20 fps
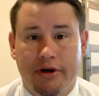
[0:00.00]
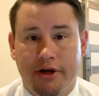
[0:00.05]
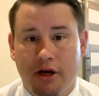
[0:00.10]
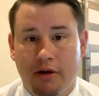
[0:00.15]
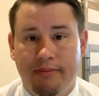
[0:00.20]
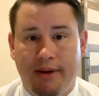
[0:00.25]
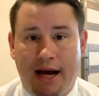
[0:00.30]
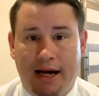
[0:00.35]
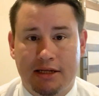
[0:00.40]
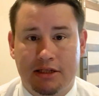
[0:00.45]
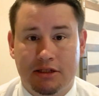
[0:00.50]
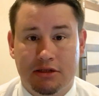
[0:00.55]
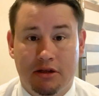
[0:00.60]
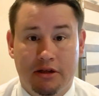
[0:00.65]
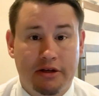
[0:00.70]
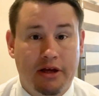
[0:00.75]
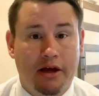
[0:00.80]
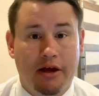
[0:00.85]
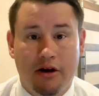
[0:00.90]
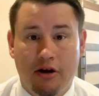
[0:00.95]
You're back to
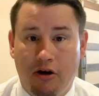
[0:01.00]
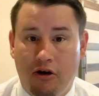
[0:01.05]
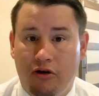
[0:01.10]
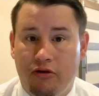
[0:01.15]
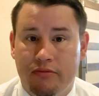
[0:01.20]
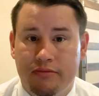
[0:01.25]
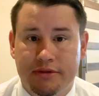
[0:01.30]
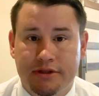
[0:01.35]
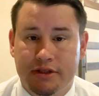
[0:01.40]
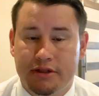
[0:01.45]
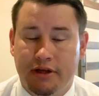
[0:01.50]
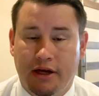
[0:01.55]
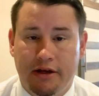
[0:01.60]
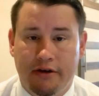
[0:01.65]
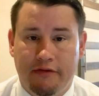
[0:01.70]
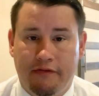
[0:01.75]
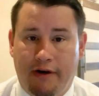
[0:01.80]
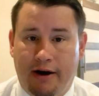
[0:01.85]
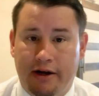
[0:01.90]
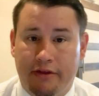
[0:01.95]
looking at homes
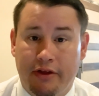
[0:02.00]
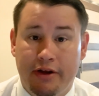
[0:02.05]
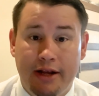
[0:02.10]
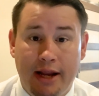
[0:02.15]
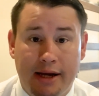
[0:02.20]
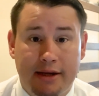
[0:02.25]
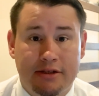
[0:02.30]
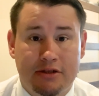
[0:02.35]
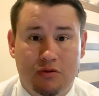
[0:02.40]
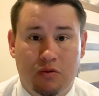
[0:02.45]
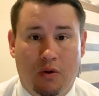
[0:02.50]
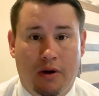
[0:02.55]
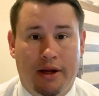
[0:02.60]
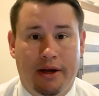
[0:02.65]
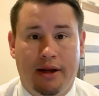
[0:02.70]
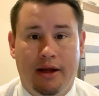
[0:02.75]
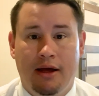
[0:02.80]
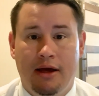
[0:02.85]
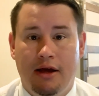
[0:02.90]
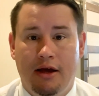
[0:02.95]
and finding the next
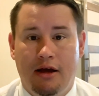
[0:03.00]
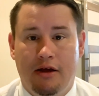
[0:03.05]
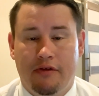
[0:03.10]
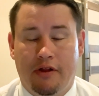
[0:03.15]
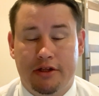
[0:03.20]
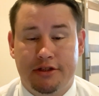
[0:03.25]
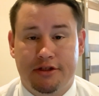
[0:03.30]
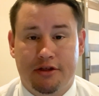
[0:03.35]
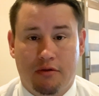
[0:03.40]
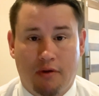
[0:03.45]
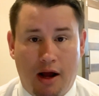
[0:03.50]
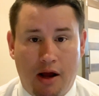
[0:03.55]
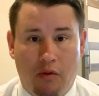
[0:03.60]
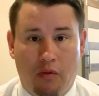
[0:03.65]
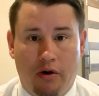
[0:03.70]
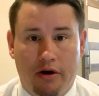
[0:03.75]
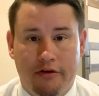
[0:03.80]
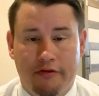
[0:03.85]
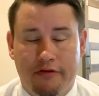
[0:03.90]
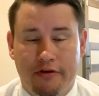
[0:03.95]
one that's the right
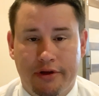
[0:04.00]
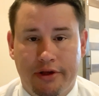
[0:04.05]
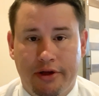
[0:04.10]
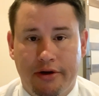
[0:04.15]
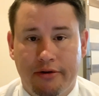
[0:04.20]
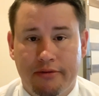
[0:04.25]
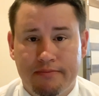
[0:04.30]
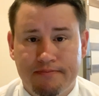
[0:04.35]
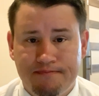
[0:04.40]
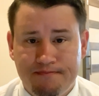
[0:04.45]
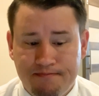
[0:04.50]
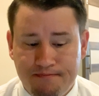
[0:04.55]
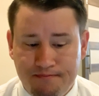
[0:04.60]
one for you.